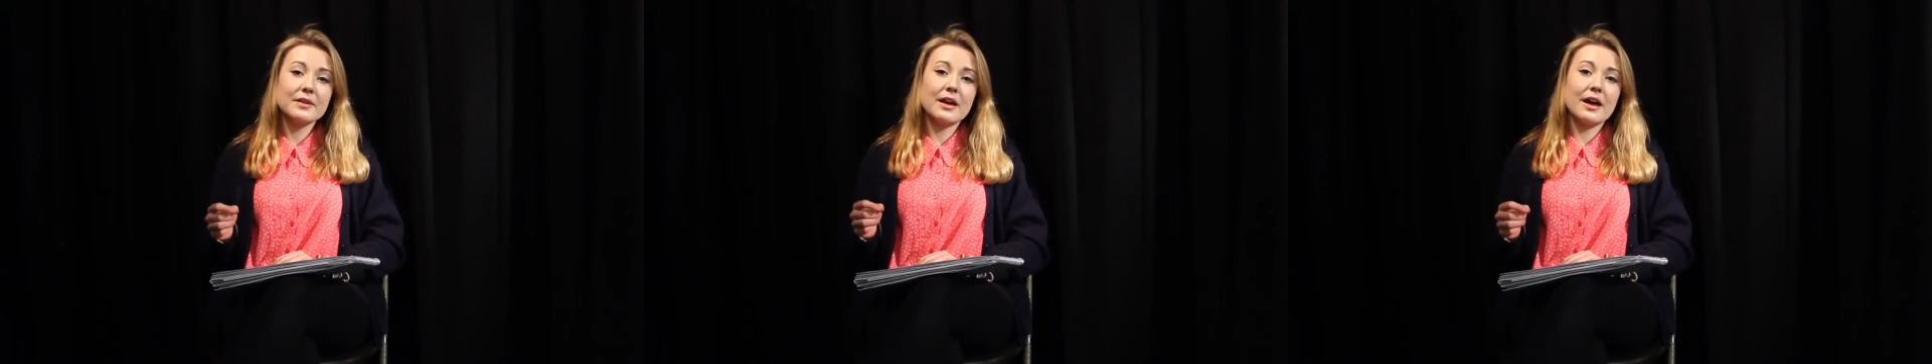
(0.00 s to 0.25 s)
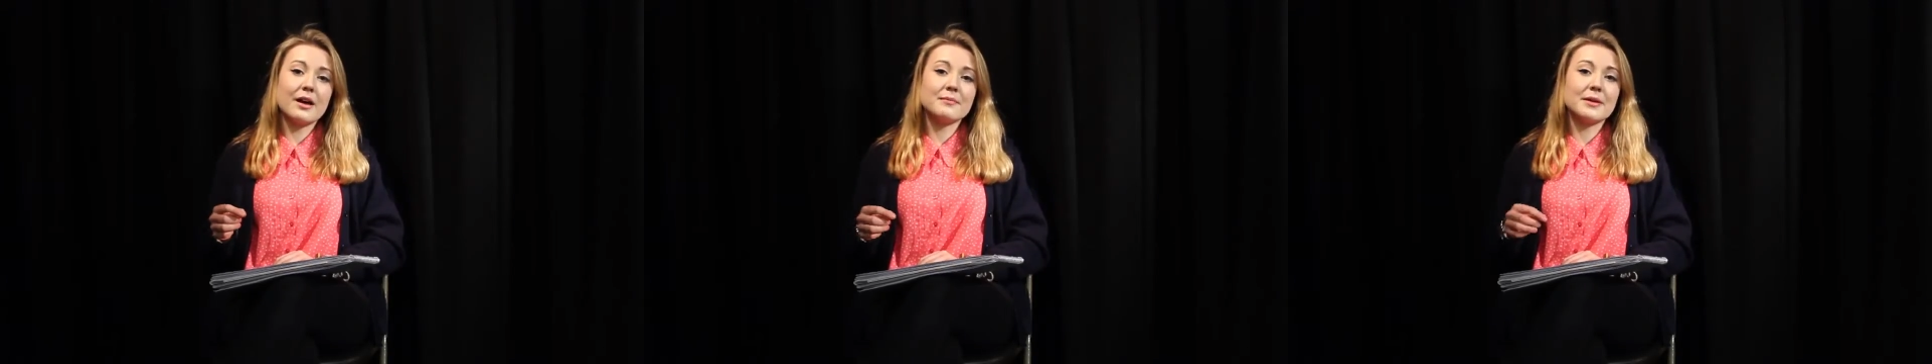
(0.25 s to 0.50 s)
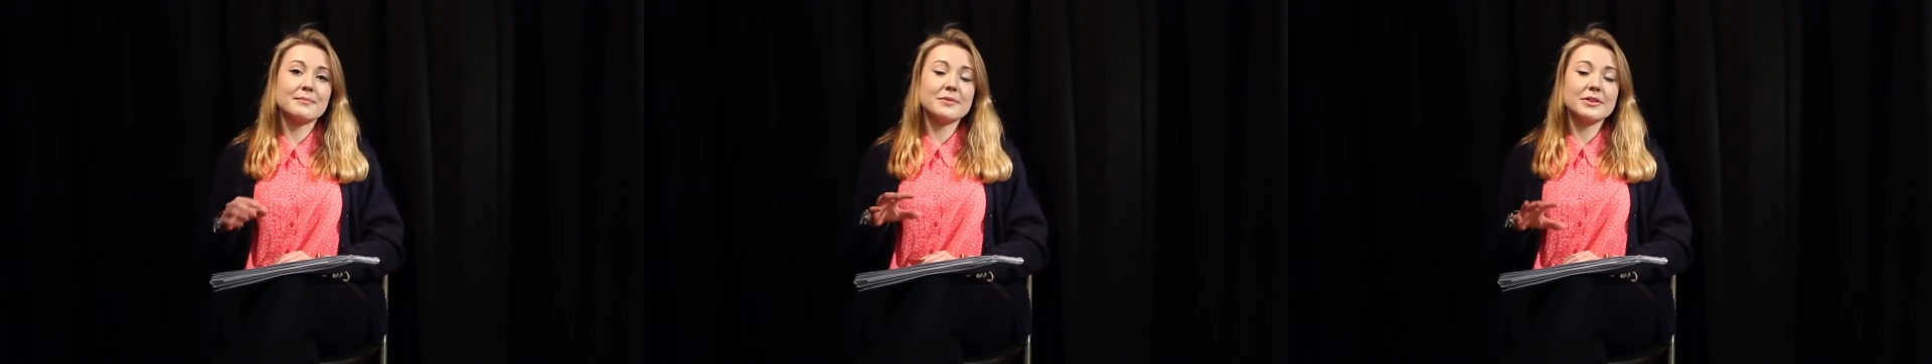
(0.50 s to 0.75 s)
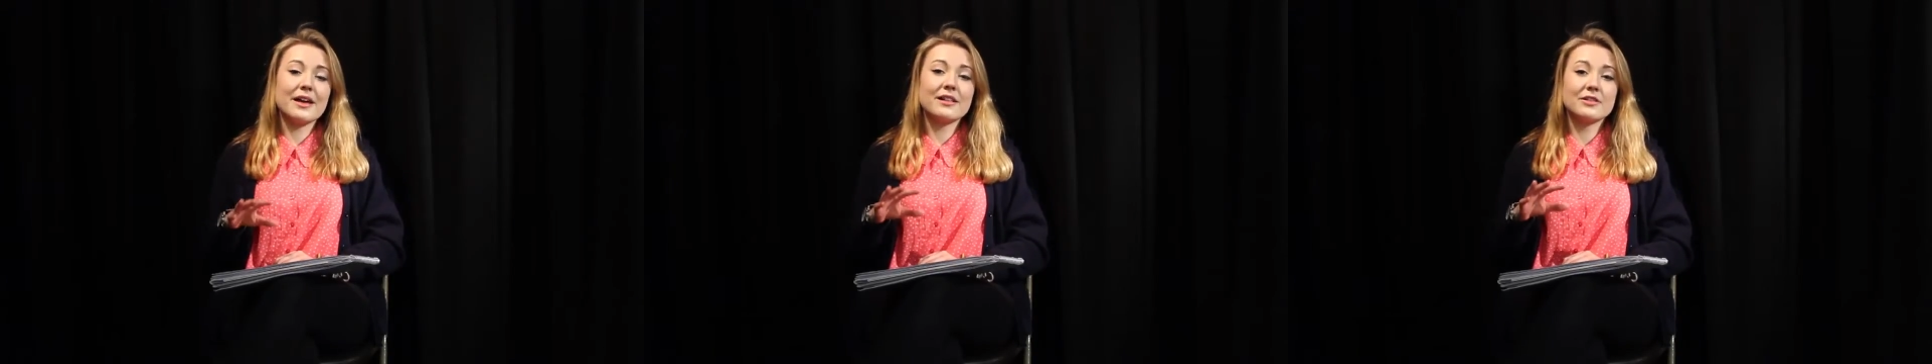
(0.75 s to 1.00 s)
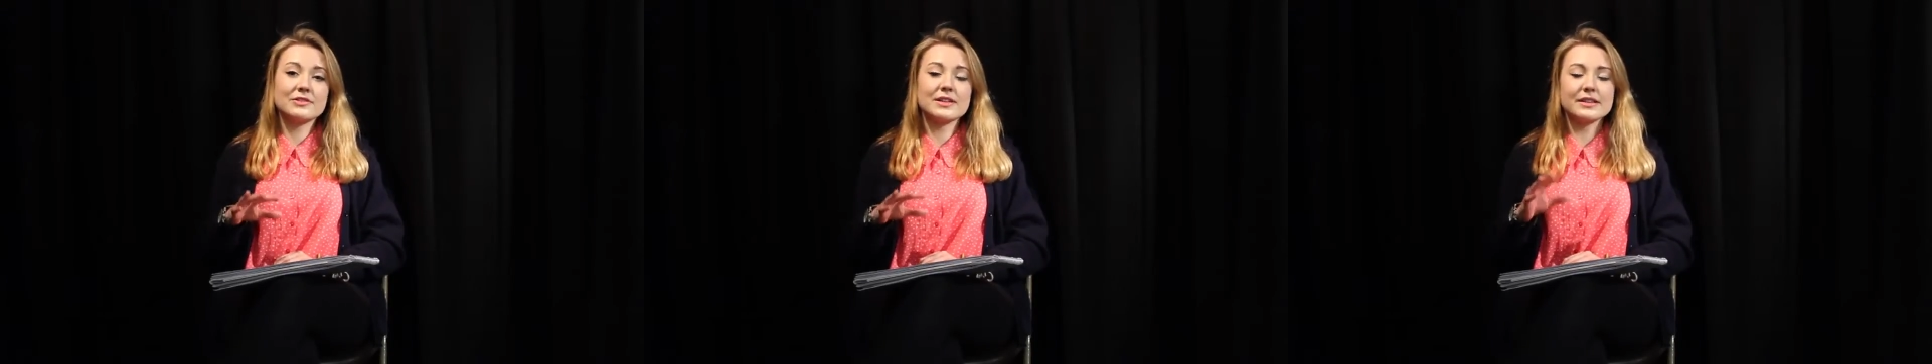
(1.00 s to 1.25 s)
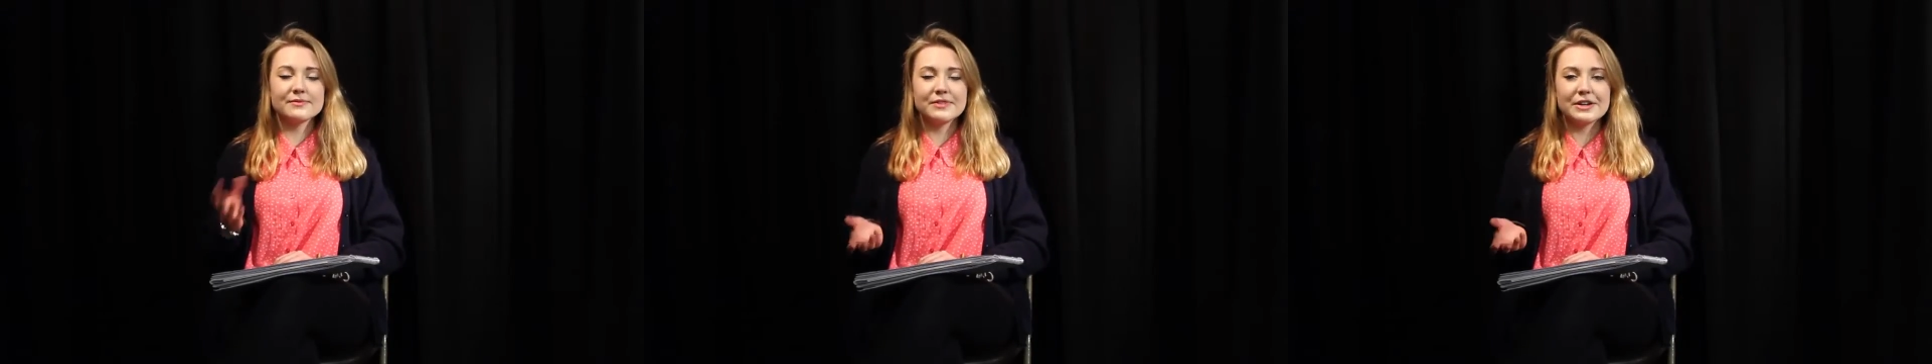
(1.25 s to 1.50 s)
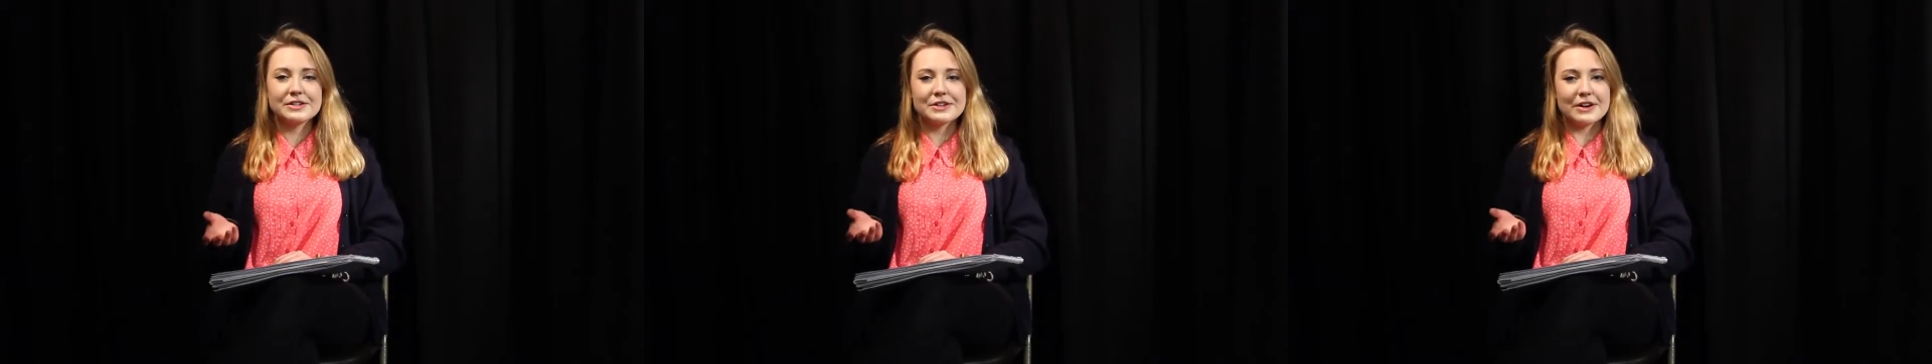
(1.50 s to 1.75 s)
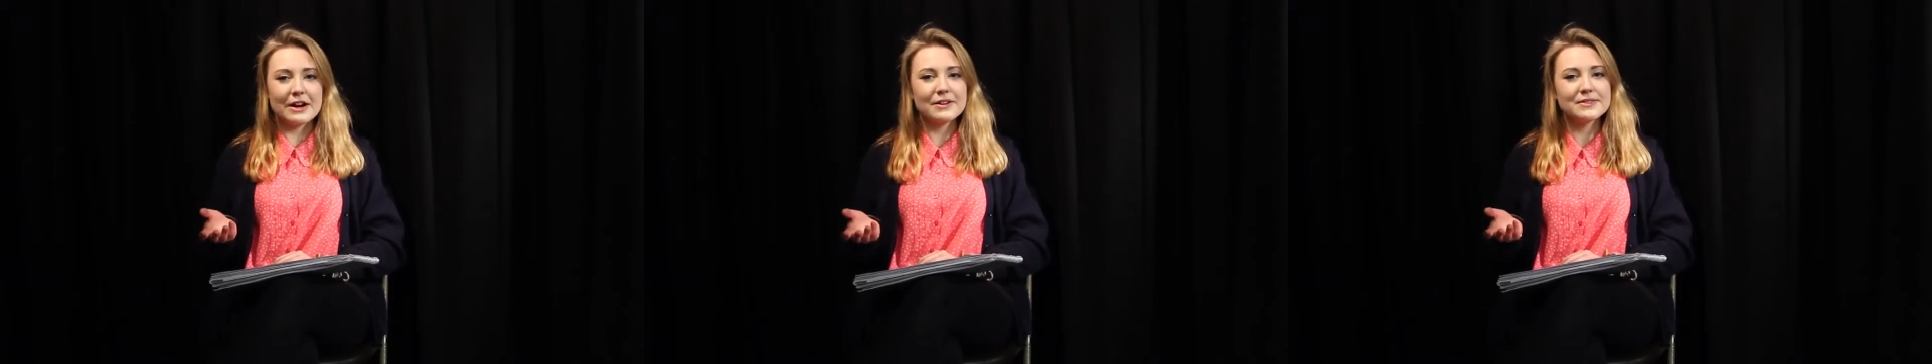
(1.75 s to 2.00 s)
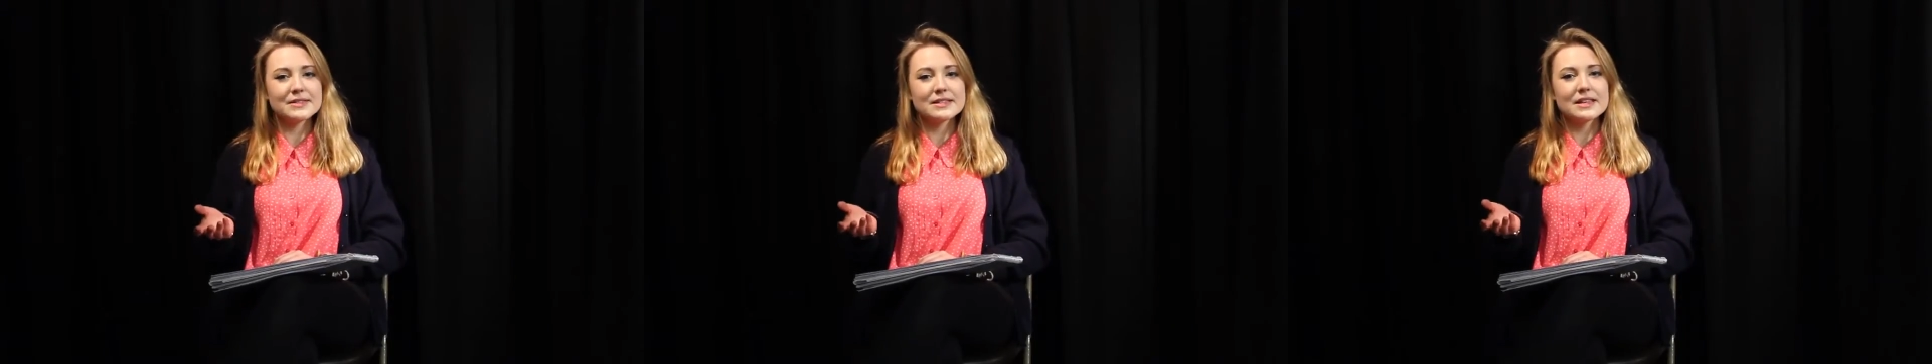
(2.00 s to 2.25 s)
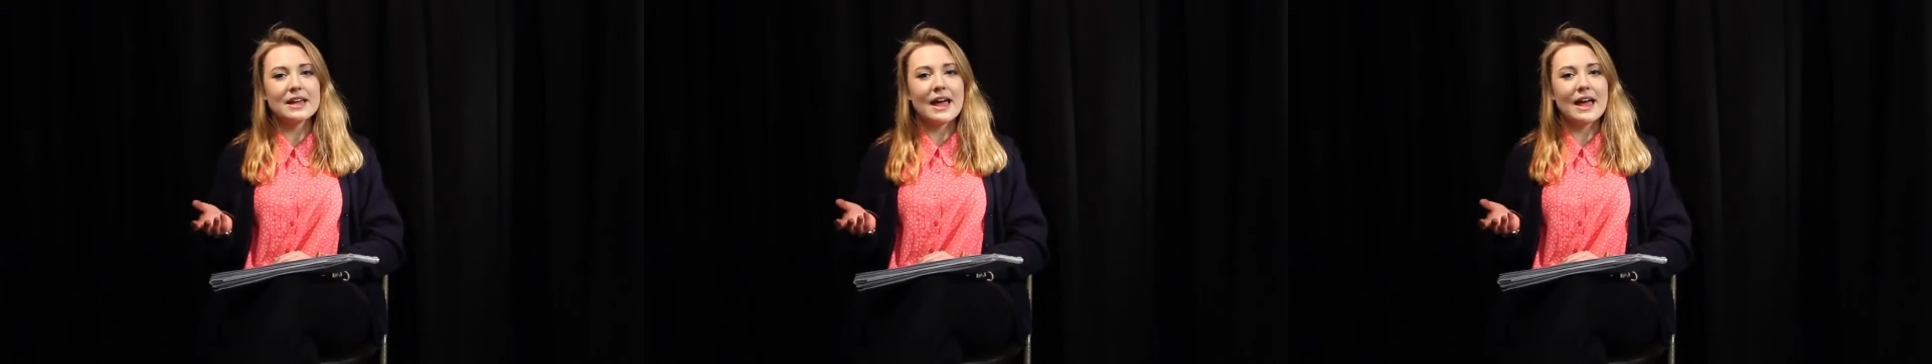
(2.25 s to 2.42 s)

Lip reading: and put that alongside some photographs.